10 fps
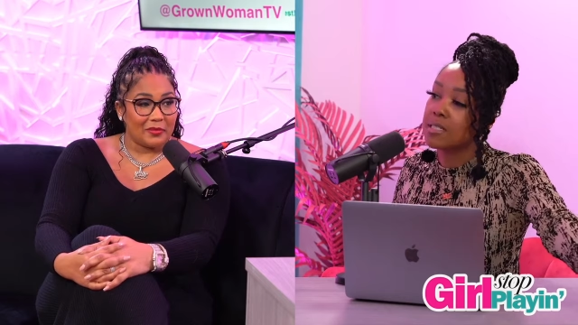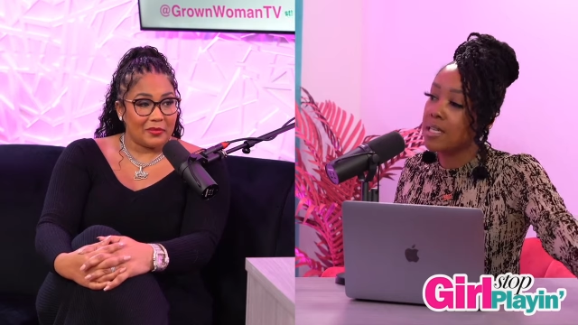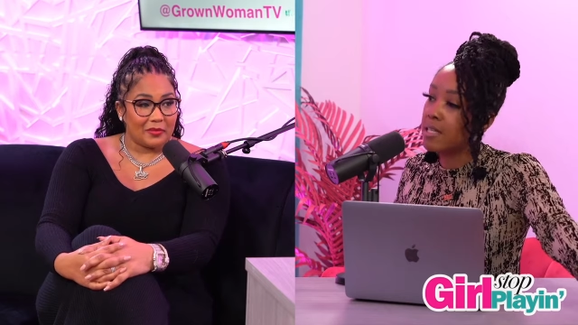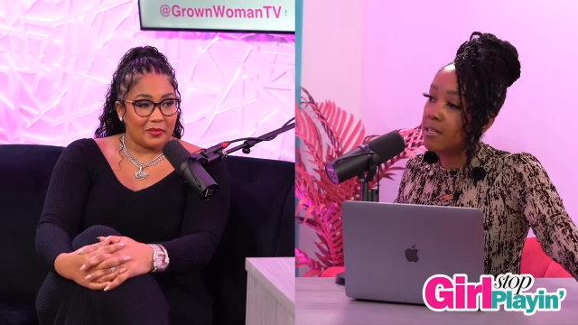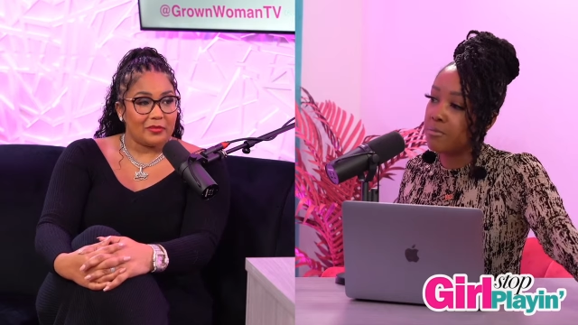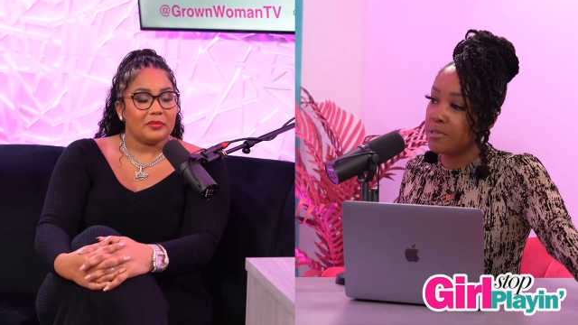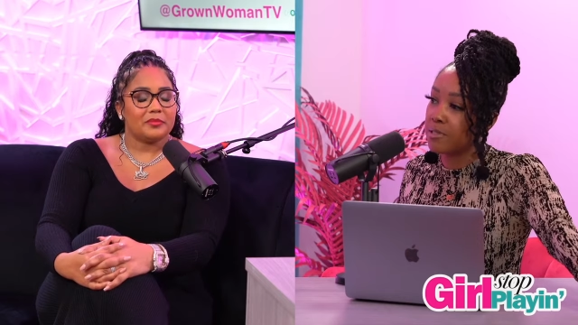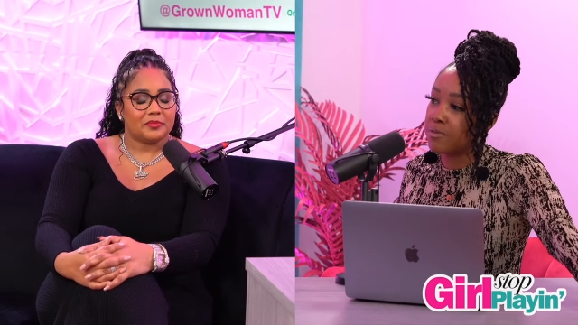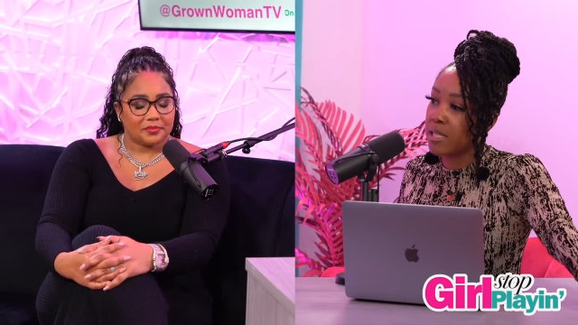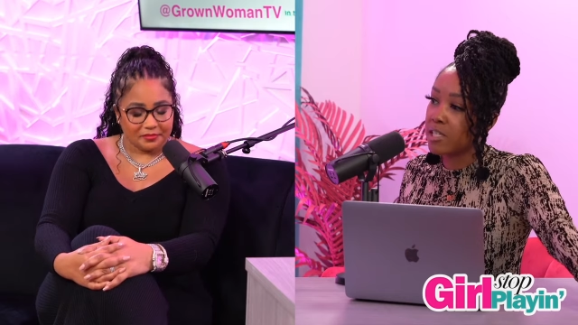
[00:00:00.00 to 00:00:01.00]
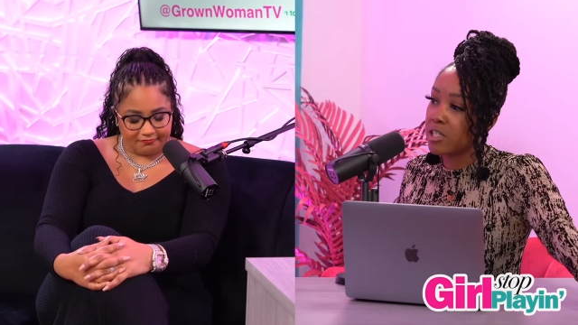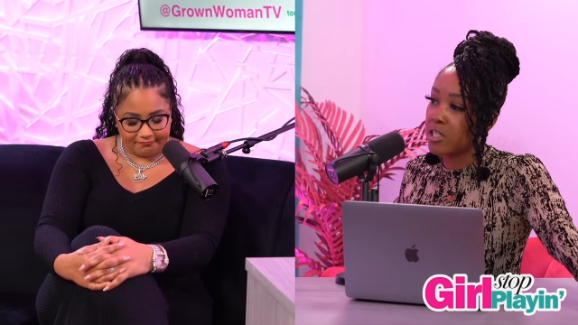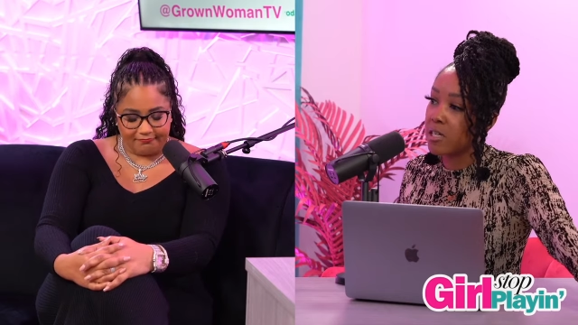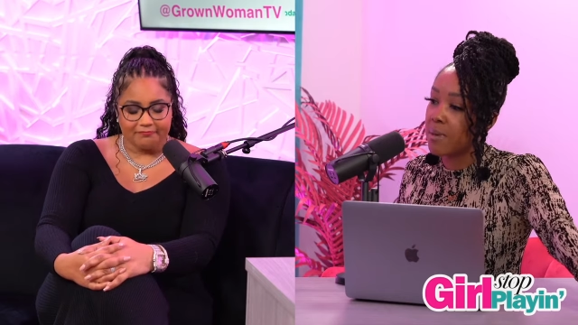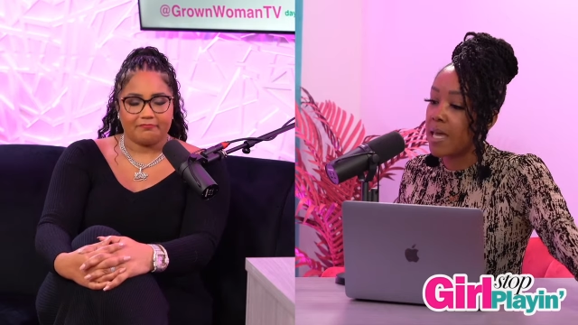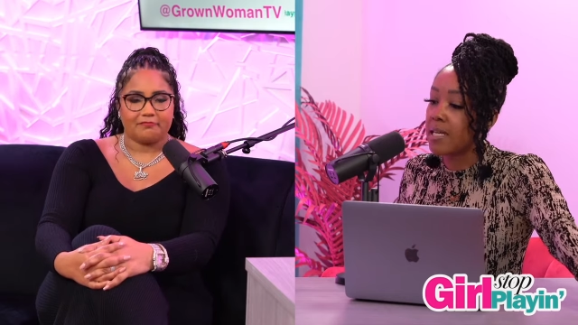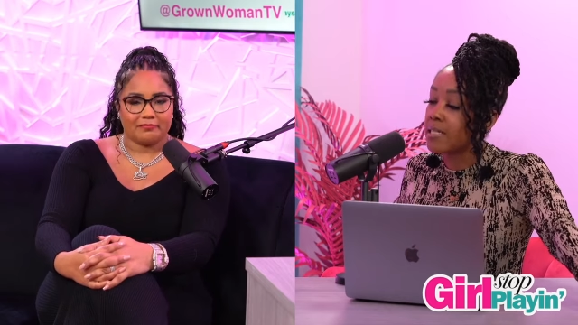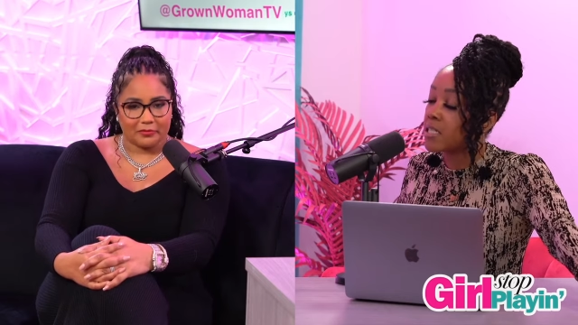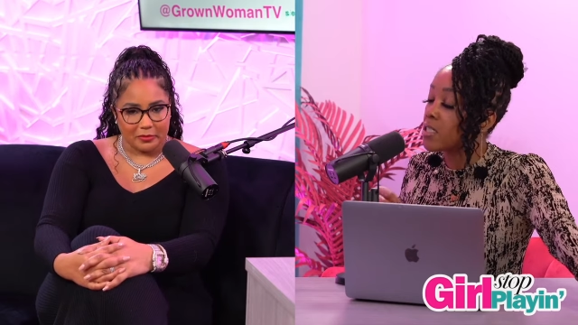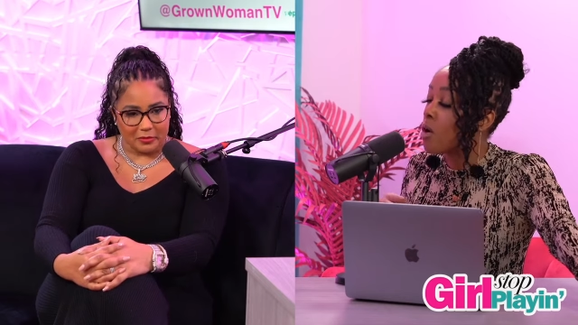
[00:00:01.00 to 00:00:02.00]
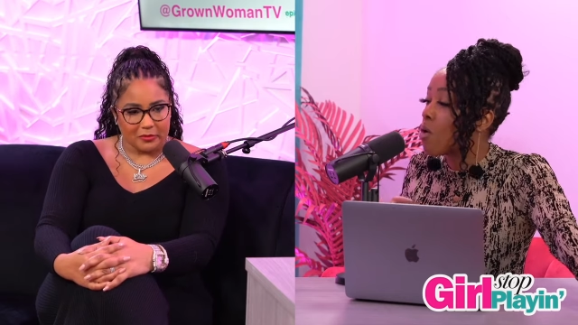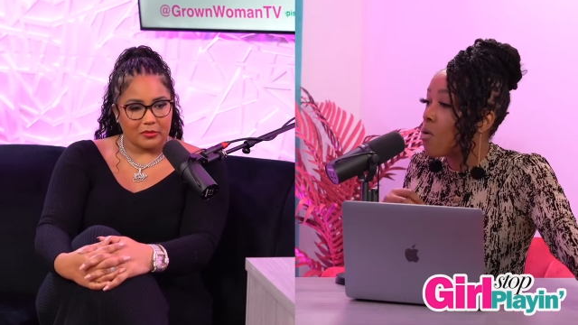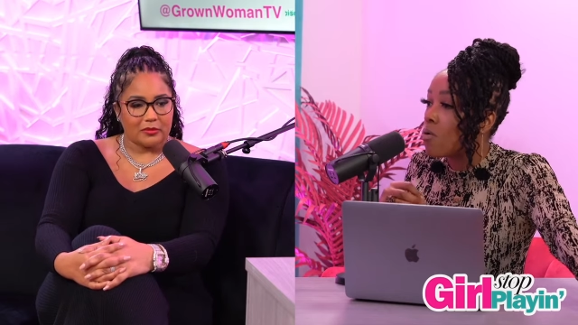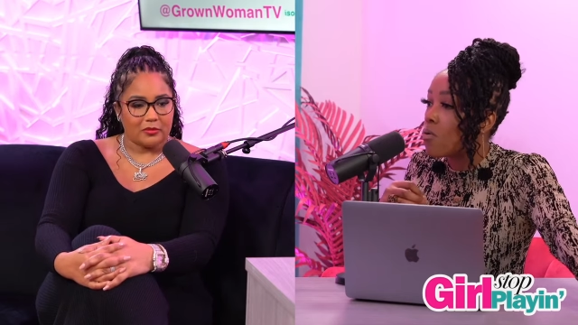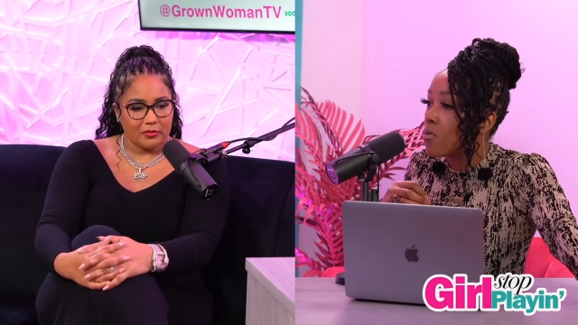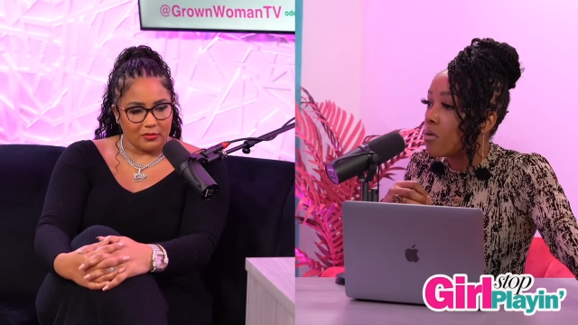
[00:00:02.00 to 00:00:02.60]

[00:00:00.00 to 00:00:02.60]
Speaker 1: in an abusive relationship and it's so